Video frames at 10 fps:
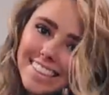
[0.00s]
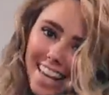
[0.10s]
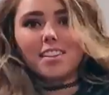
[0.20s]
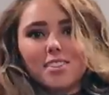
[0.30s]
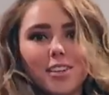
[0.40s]

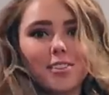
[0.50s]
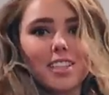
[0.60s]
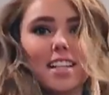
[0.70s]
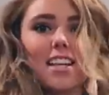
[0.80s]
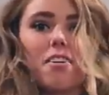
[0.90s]
Okay, so
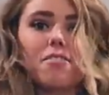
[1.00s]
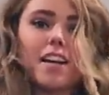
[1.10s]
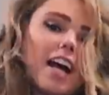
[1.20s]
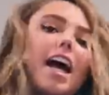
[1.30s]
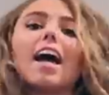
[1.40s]
today's
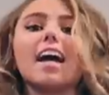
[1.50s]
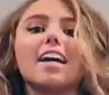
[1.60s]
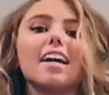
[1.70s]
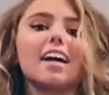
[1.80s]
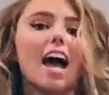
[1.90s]
outfit,
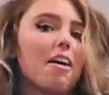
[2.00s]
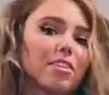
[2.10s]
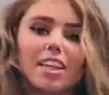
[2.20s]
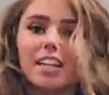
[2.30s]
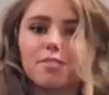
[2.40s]
it,
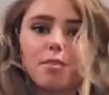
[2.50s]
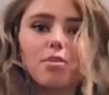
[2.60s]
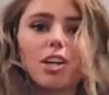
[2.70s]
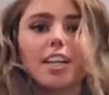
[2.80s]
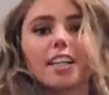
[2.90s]
everything is from
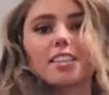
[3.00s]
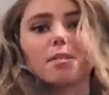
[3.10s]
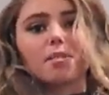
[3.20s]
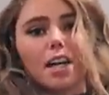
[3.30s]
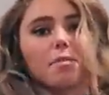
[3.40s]
Target
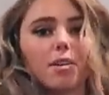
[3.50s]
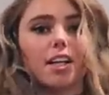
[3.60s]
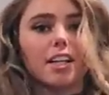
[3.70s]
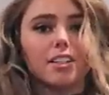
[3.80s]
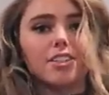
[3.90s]
except I'm
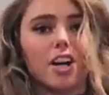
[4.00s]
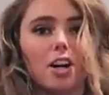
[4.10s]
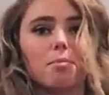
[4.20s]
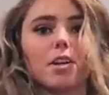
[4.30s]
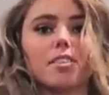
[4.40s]
wearing
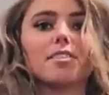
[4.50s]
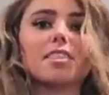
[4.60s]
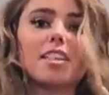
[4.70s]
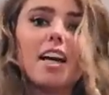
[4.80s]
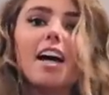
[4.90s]
Doc
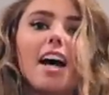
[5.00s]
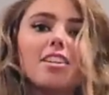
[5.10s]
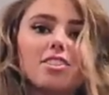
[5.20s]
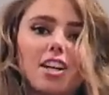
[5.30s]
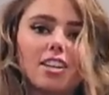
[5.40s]
Martens.
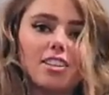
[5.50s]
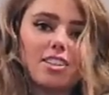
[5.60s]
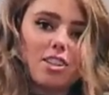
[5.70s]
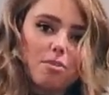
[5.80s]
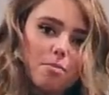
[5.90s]
Just got
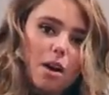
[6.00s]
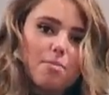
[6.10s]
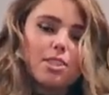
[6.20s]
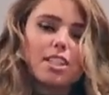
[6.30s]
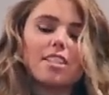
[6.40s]
these cute
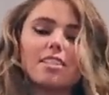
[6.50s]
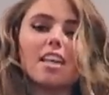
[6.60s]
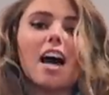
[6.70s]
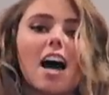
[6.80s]
mom jeans.